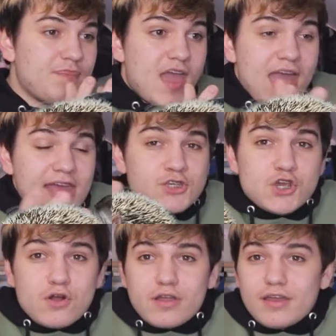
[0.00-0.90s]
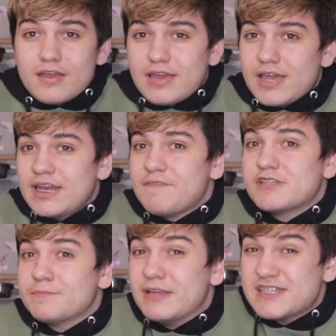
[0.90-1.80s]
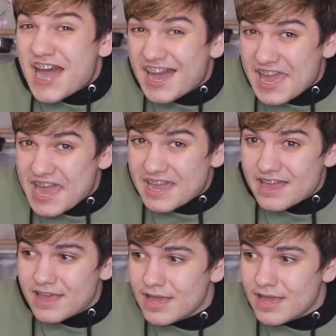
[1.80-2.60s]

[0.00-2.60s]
the hedgehog inevitably dying,